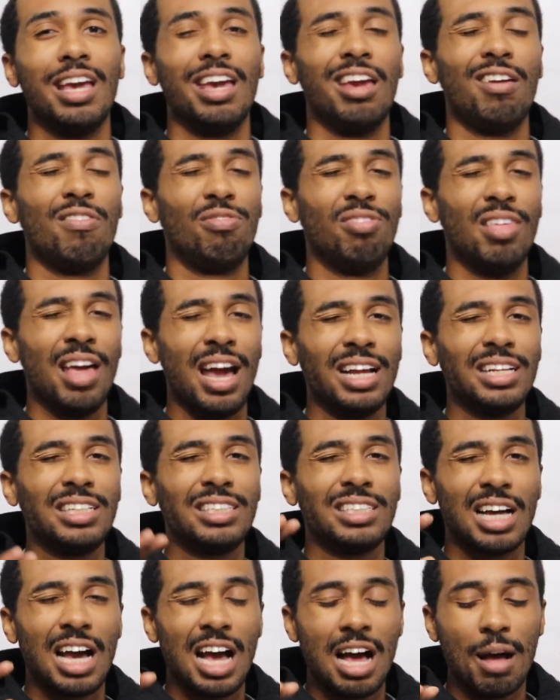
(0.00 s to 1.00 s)
if
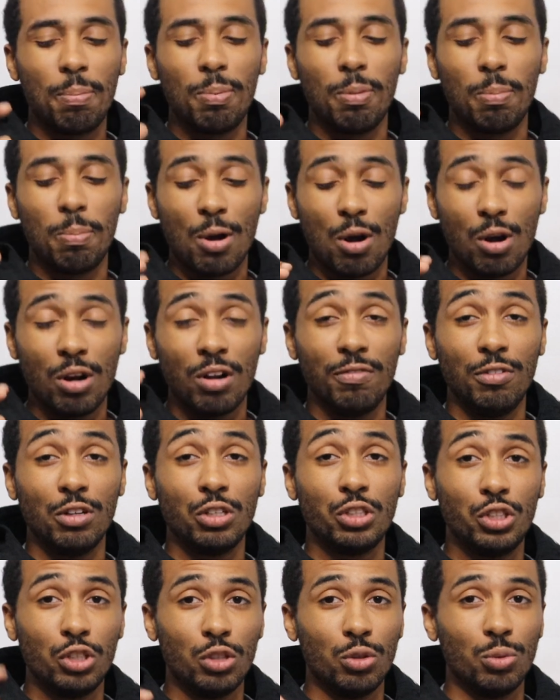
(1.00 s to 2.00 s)
that top part of your
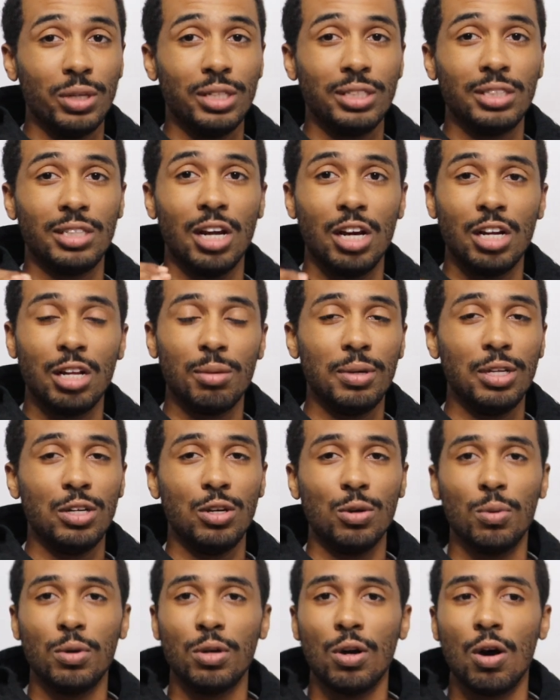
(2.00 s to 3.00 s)
shoe is gonna be
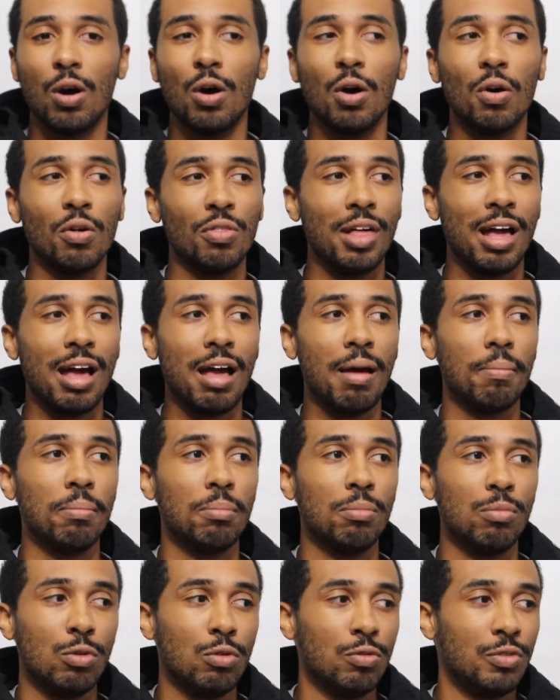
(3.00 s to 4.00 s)
doing all that
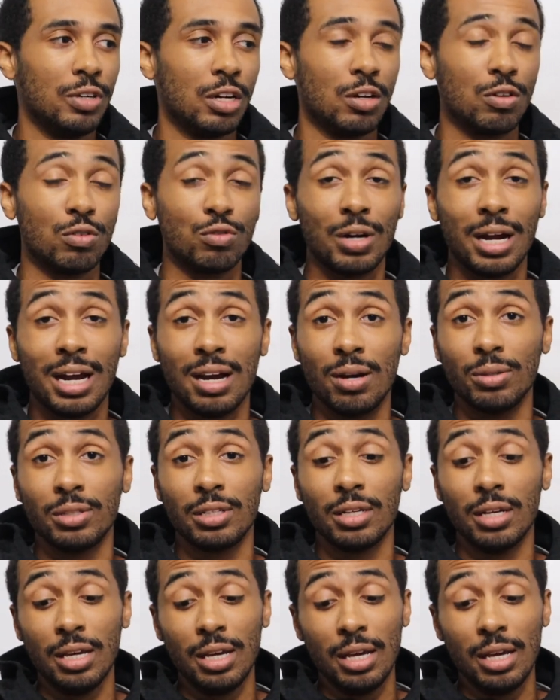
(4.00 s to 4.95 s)
moving around.